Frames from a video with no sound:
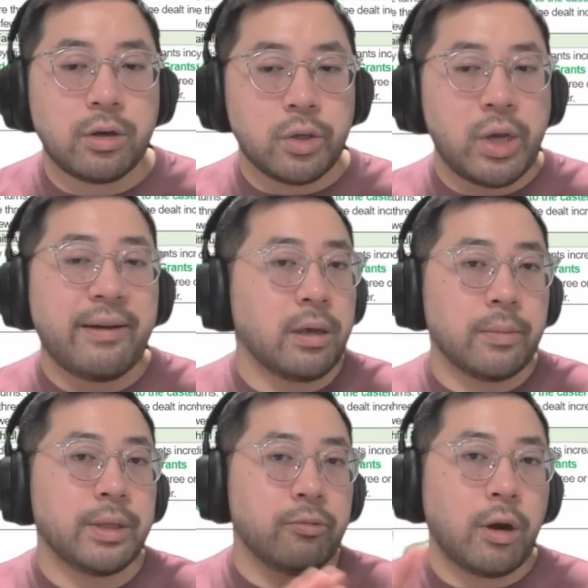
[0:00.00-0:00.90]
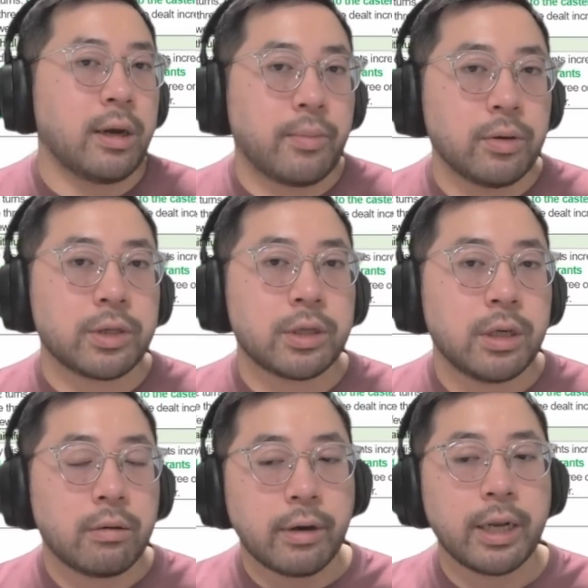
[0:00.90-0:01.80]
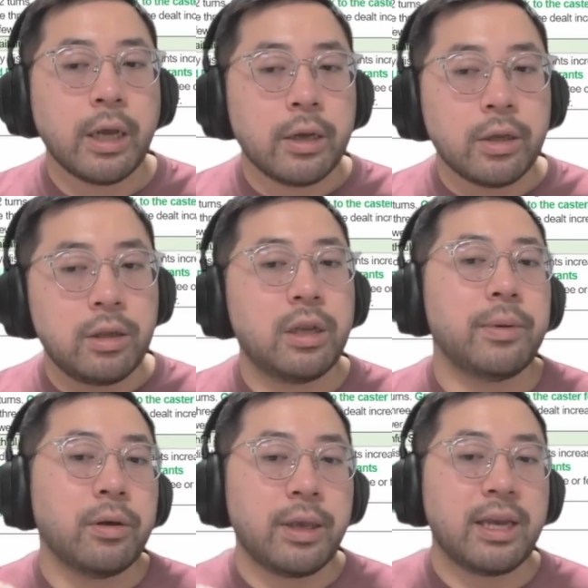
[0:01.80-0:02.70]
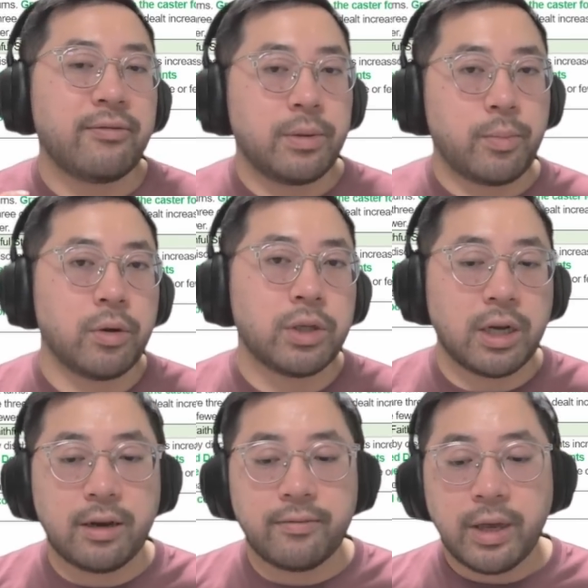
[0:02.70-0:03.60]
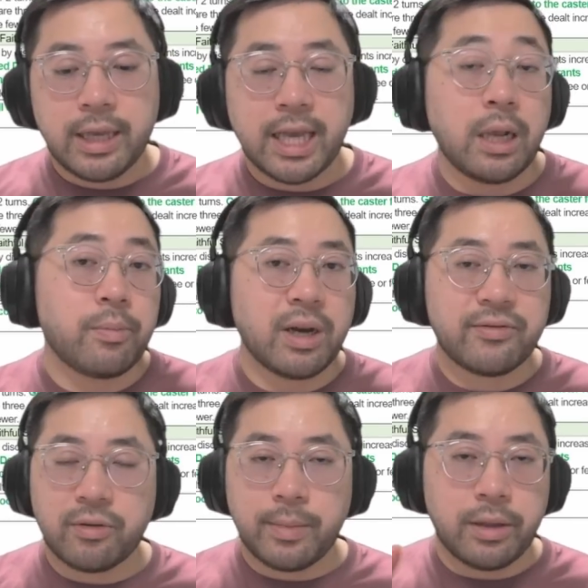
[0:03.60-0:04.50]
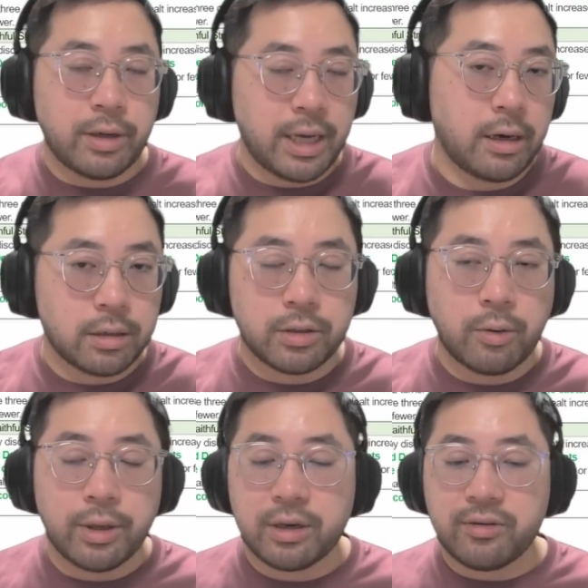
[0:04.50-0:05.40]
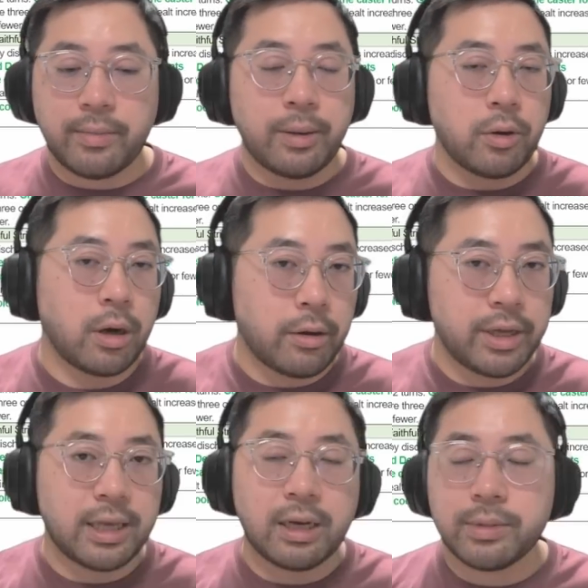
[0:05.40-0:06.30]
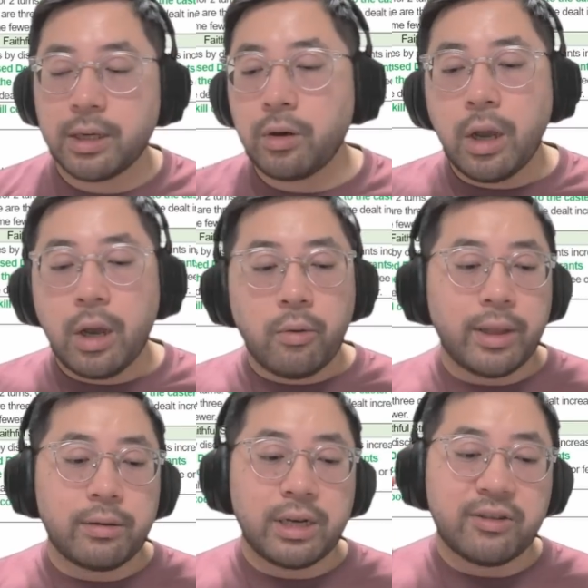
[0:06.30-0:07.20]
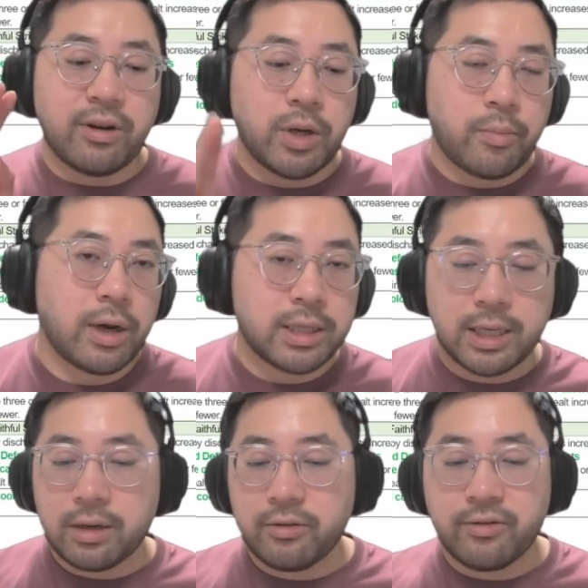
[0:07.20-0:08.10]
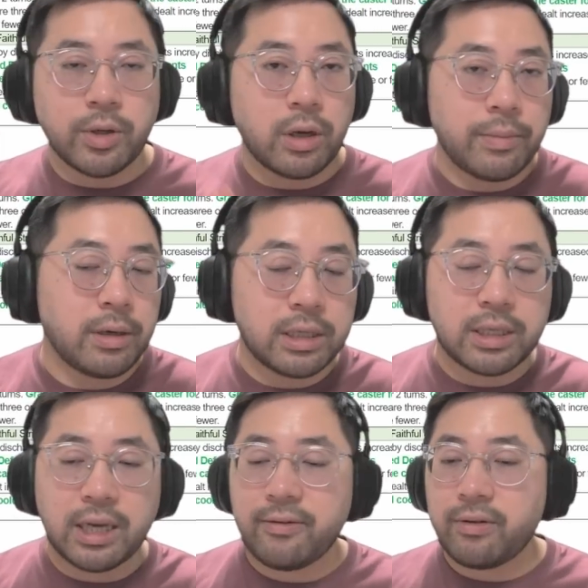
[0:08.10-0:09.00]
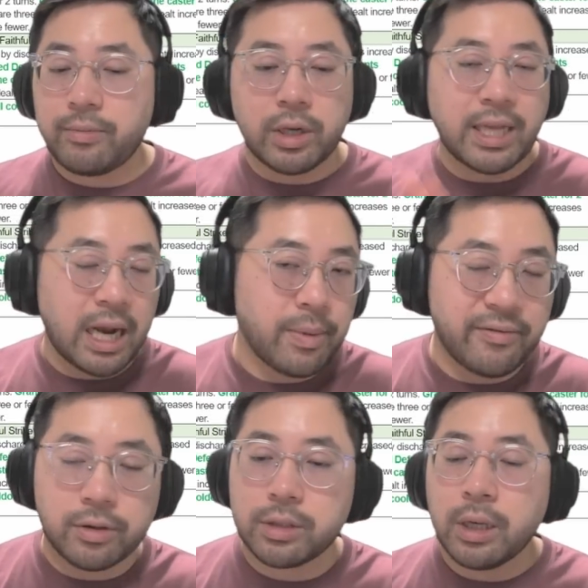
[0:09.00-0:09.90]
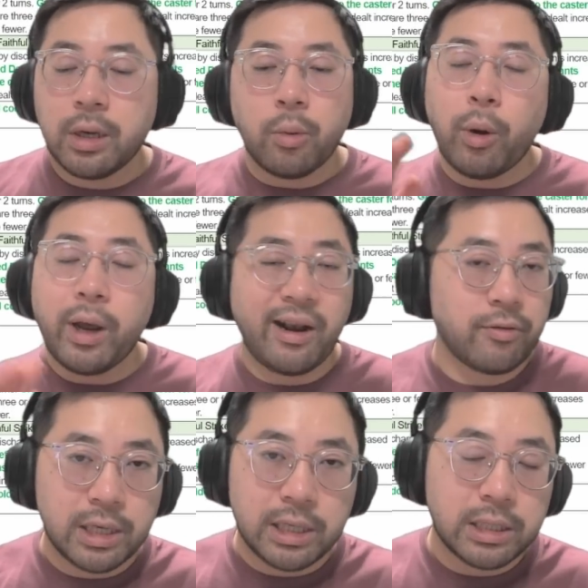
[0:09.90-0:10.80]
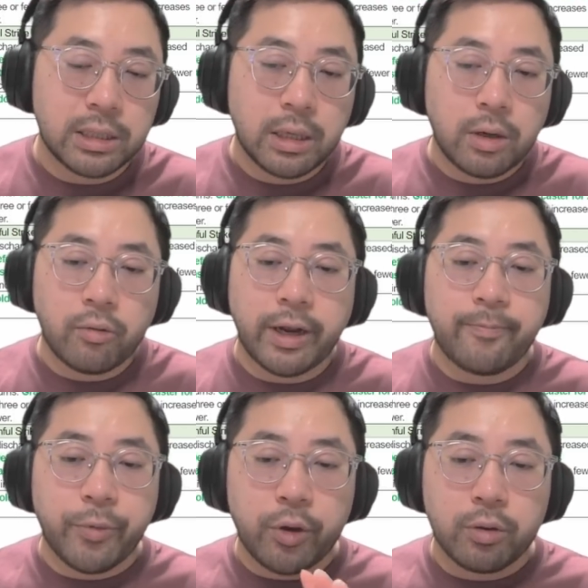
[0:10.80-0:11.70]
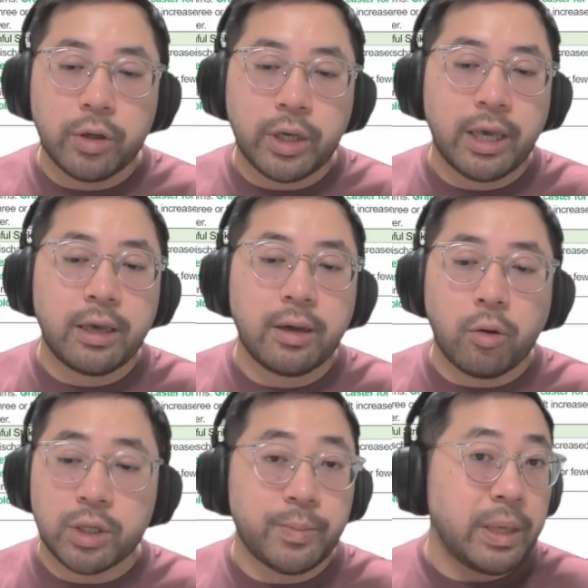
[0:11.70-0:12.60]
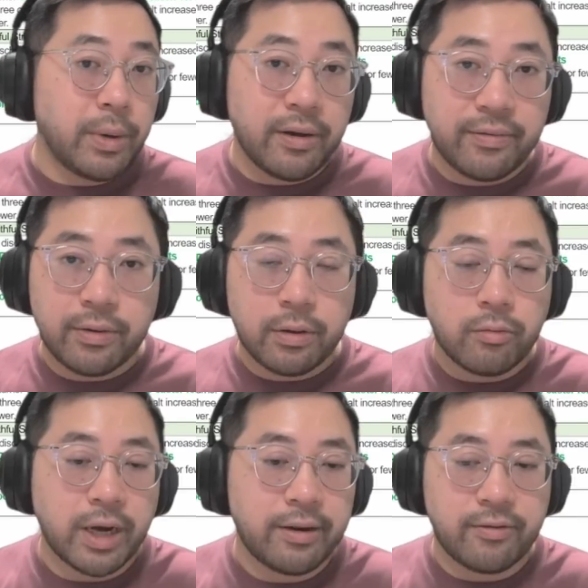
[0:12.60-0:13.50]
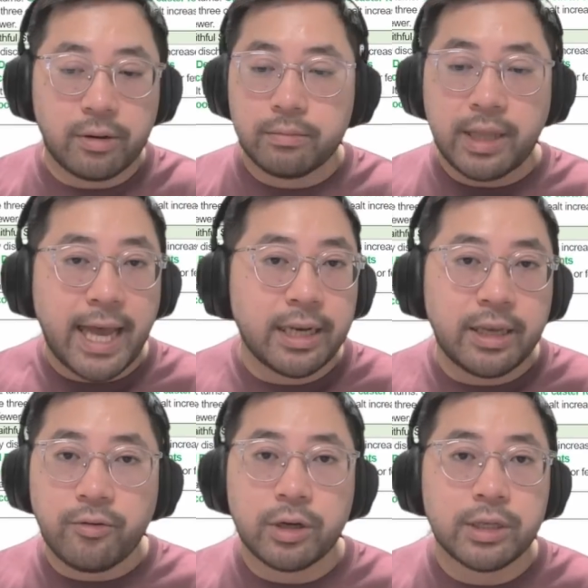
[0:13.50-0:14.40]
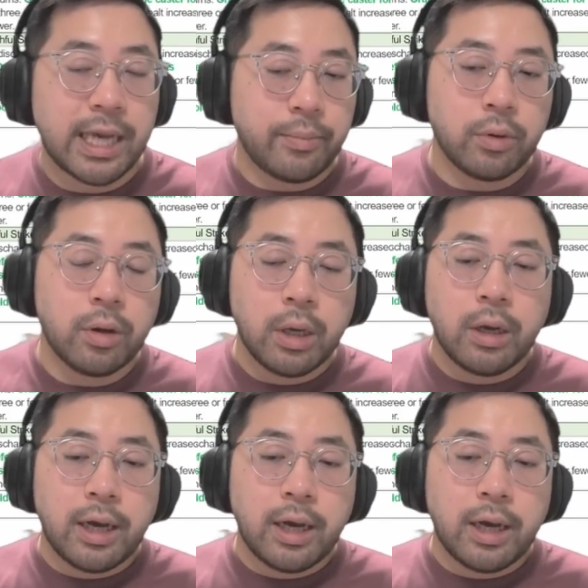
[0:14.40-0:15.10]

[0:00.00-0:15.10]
you have the complete wrong approach, right? You need to be looking at it from the approach of getting buffs from other characters, right? Whether it's from ML Aria that comes out, whether it's from your prot set, from your immunity set, from your attack buffers, whatever it is, right? You're looking, or speed buff, right? From Landy, for example,